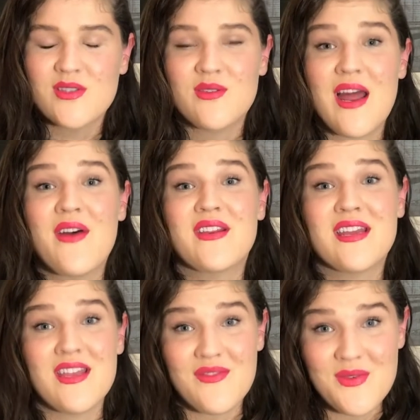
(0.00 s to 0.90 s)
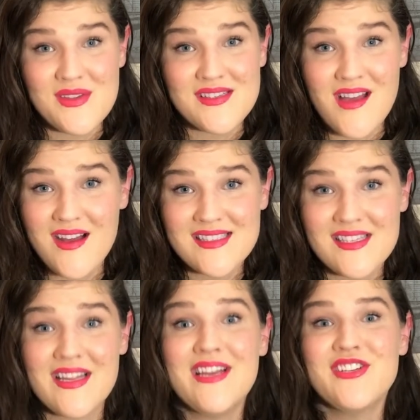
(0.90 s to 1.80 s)
so now that I give you this
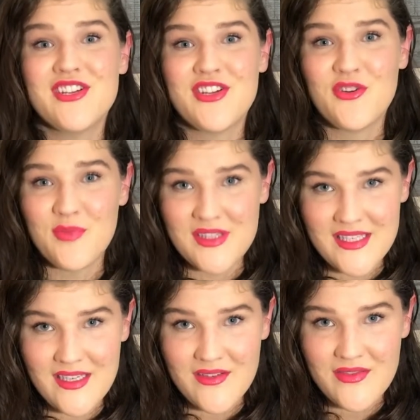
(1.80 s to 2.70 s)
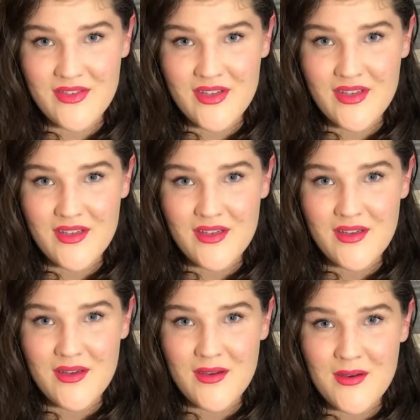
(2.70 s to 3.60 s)
consolation, you believe.
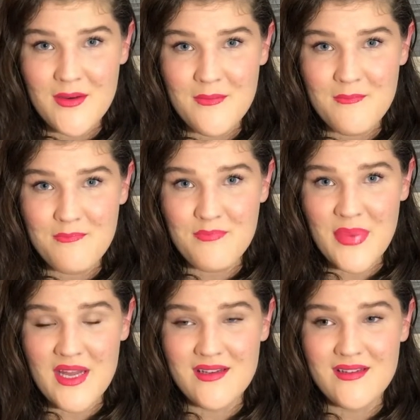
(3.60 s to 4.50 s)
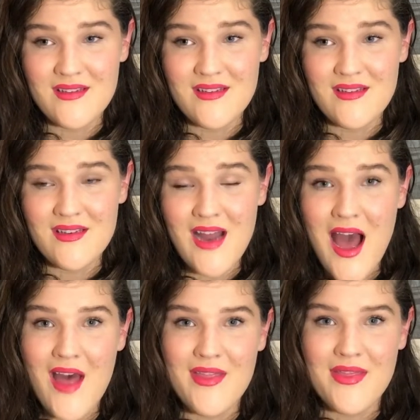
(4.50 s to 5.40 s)
But
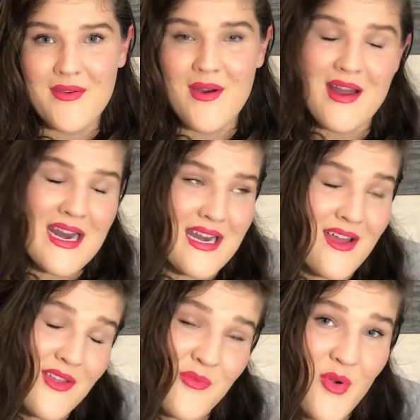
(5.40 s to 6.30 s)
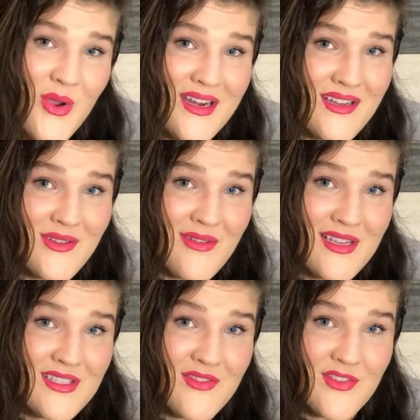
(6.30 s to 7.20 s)
not throughout any other point in the
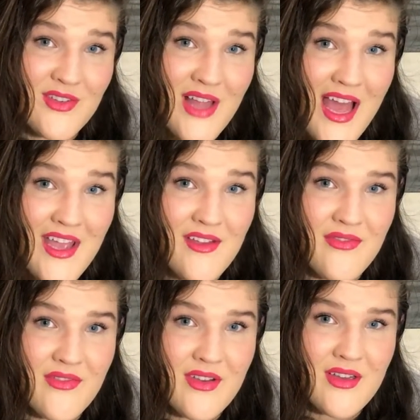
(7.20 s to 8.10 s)
rest of your life.